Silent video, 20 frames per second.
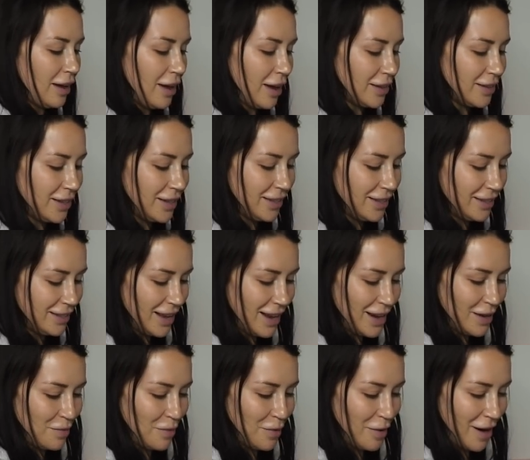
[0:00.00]
And to
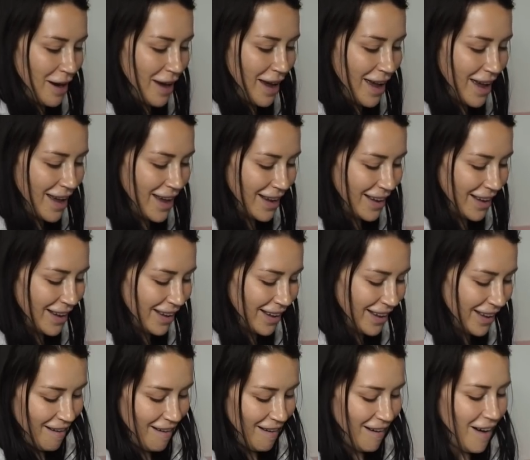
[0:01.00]
celebrate,
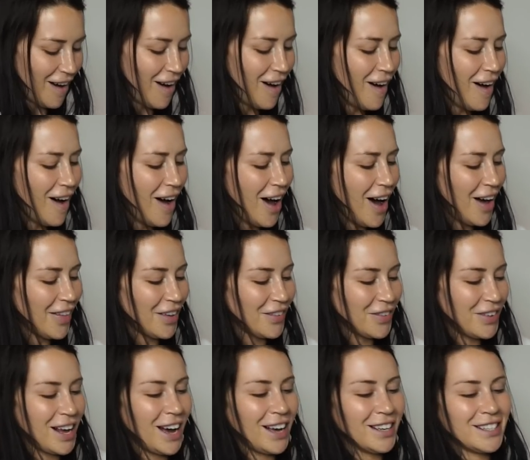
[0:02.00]
oh,
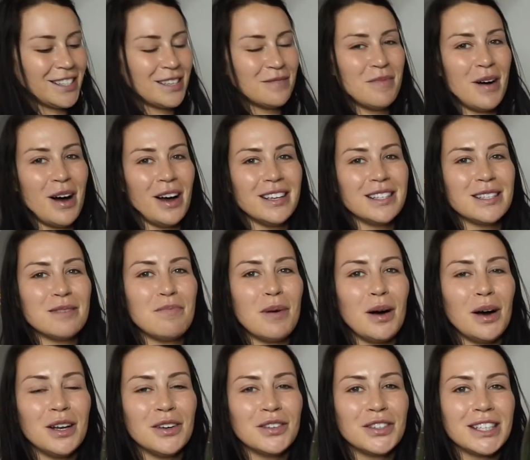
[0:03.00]
they've customised the
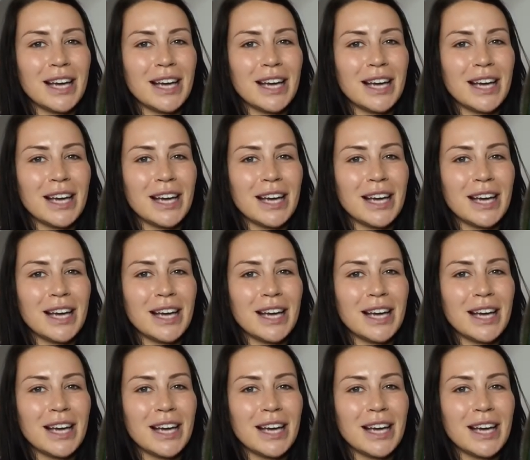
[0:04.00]
bottle of